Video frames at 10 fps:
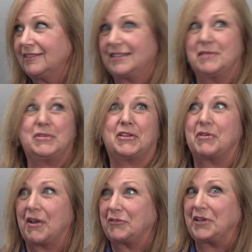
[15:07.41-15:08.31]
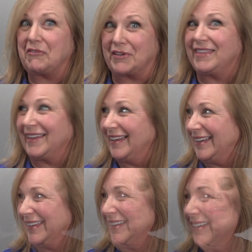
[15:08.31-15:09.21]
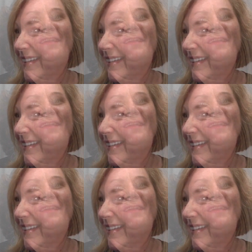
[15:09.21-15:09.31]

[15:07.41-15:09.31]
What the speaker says: It seems like you covered everything.